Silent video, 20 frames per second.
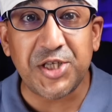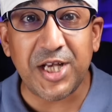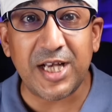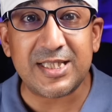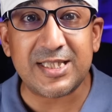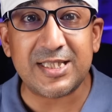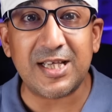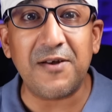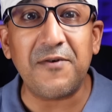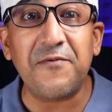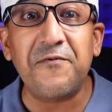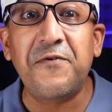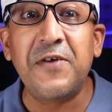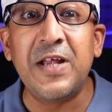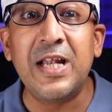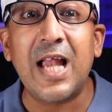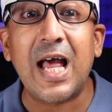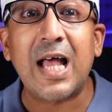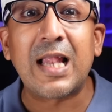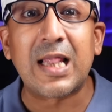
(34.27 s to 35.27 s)
chess
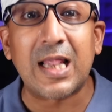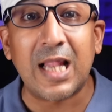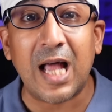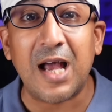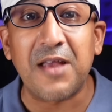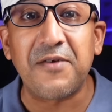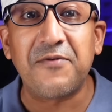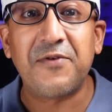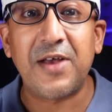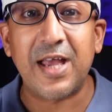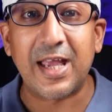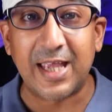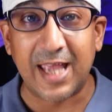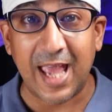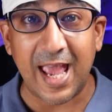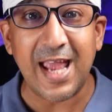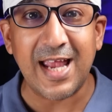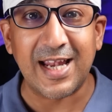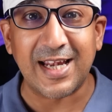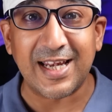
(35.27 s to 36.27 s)
feel alive
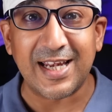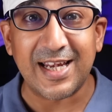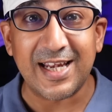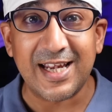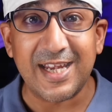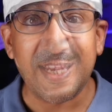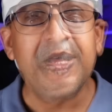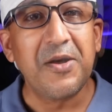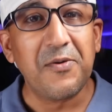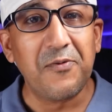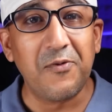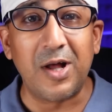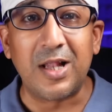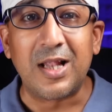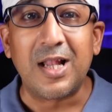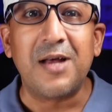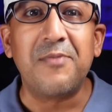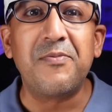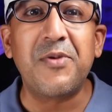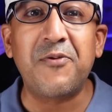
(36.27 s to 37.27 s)
again.
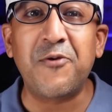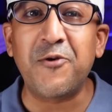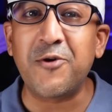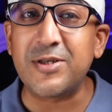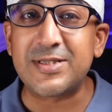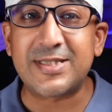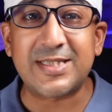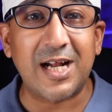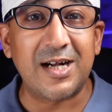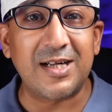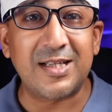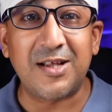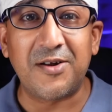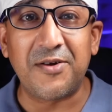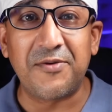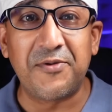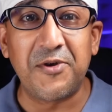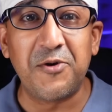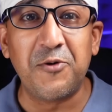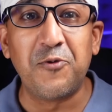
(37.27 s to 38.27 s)
Well, before I start the
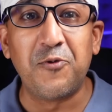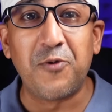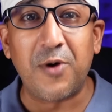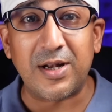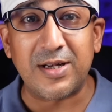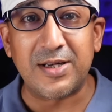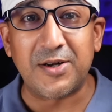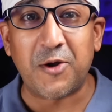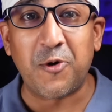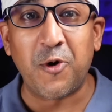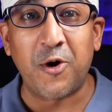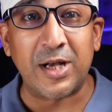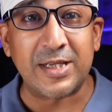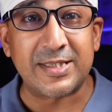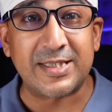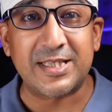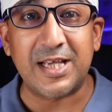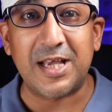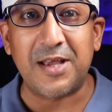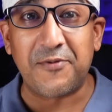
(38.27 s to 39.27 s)
review, one
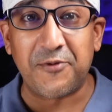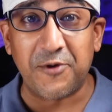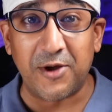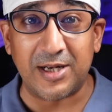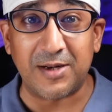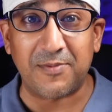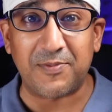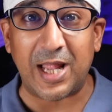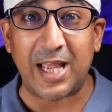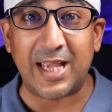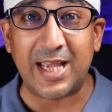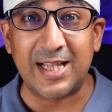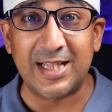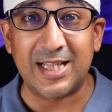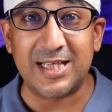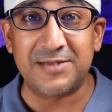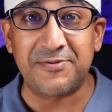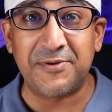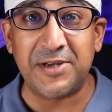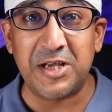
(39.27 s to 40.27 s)
request, if you end up liking
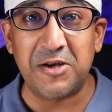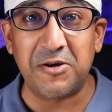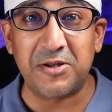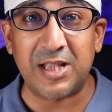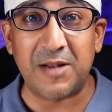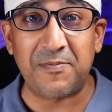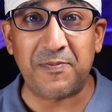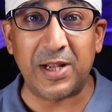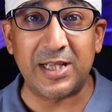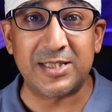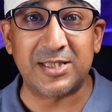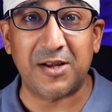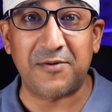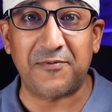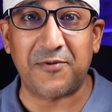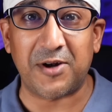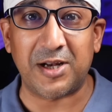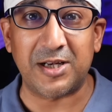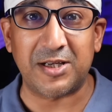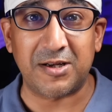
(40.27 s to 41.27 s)
this video then please don't
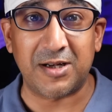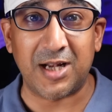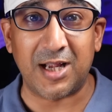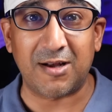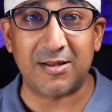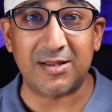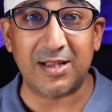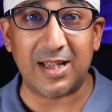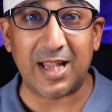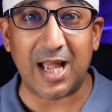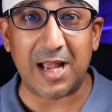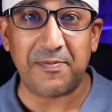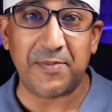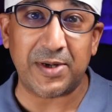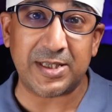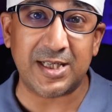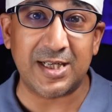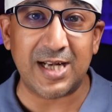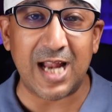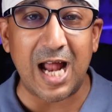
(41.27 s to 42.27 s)
forget to click on the like
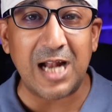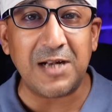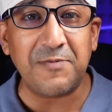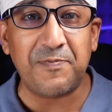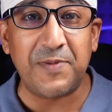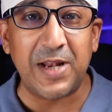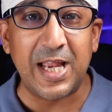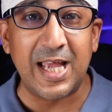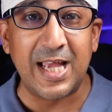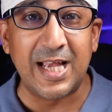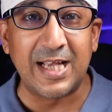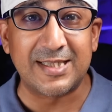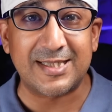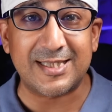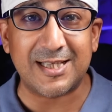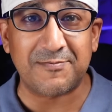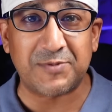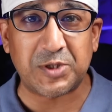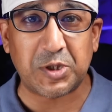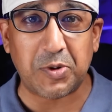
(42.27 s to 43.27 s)
button and please
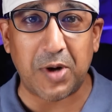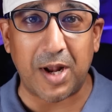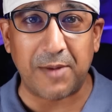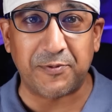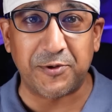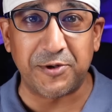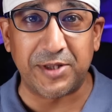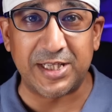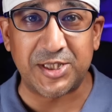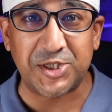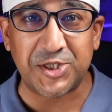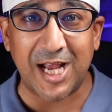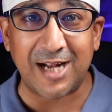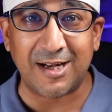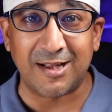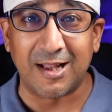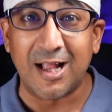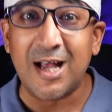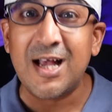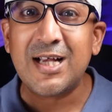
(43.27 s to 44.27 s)
subscribe to this
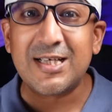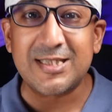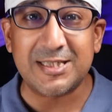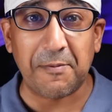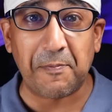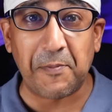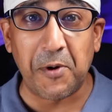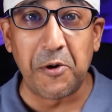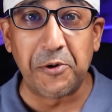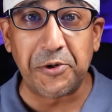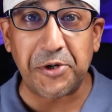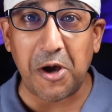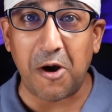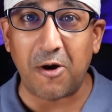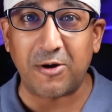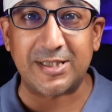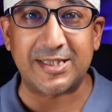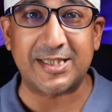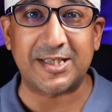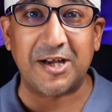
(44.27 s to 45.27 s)
channel, support
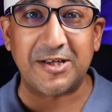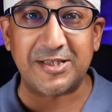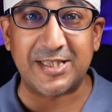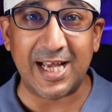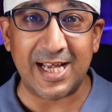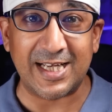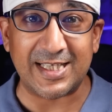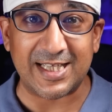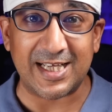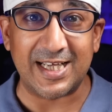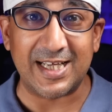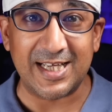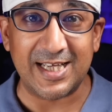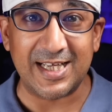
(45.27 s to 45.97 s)
honest content.